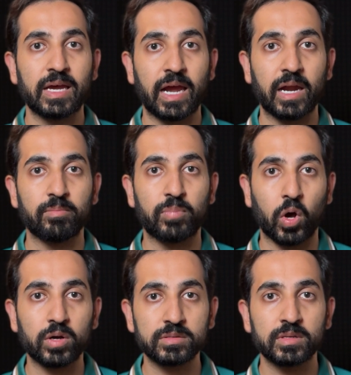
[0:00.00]
and
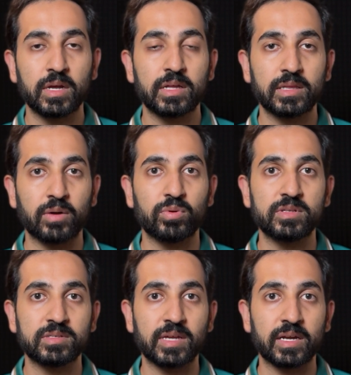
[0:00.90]
blocks that will
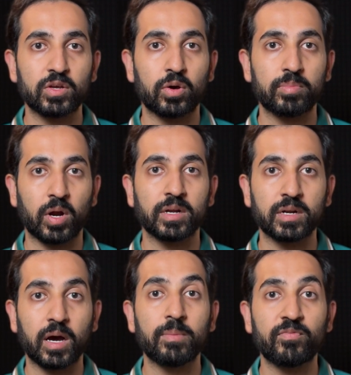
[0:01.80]
set your product
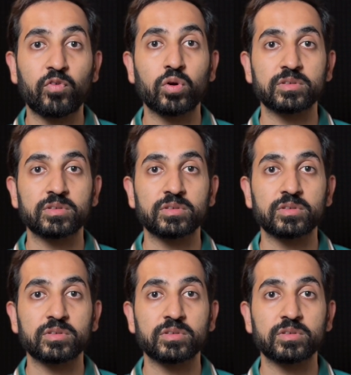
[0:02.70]
up for